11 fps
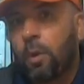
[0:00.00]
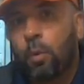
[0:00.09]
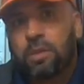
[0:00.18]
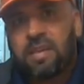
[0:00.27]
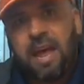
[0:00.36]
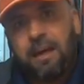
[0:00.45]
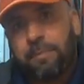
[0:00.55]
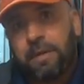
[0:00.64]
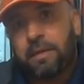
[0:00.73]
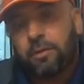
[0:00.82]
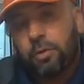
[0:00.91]
was
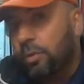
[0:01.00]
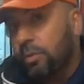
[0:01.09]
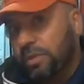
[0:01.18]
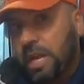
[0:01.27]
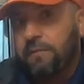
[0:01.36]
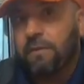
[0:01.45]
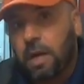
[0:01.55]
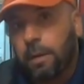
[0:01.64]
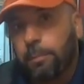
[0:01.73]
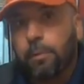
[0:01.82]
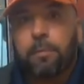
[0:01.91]
happy to save a
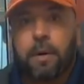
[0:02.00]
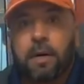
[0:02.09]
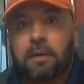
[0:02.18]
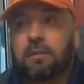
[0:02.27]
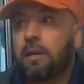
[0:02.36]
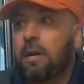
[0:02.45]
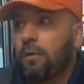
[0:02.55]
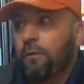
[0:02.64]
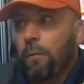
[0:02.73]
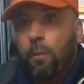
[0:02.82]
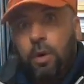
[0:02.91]
couple bucks
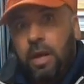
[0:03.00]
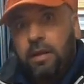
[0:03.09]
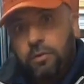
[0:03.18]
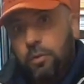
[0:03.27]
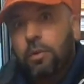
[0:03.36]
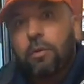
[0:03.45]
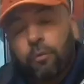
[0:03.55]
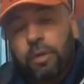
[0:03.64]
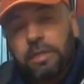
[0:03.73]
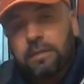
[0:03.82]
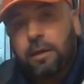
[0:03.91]
from what I saw the
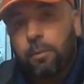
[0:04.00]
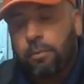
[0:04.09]
retail